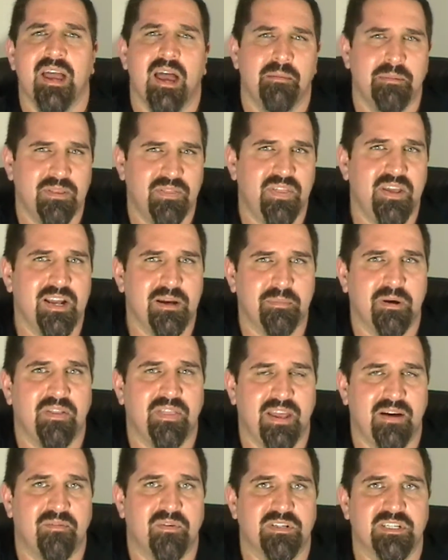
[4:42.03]
I mean, think
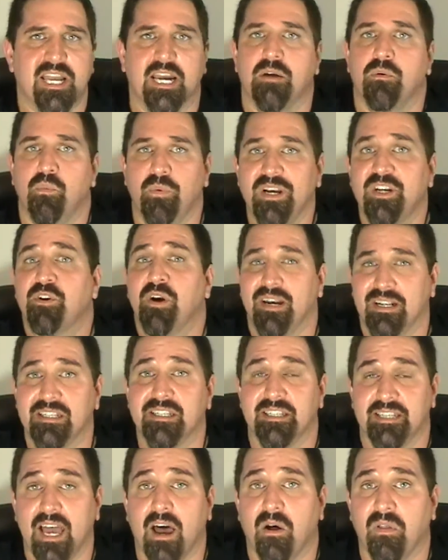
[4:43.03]
about that for a second. When we try to
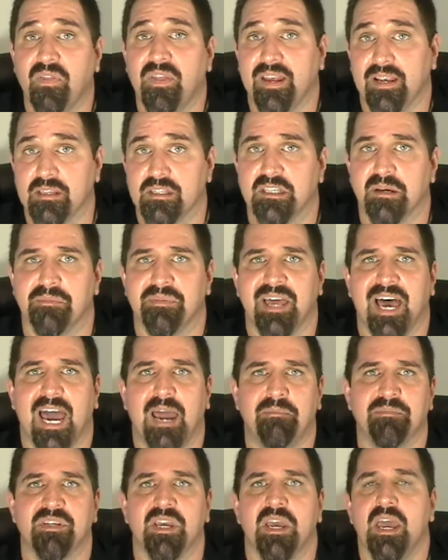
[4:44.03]
sell things
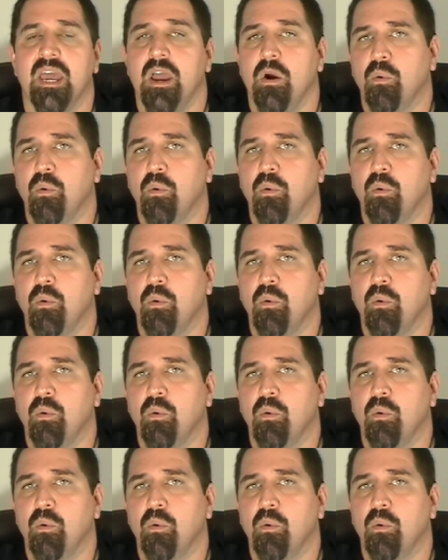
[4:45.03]
sometimes,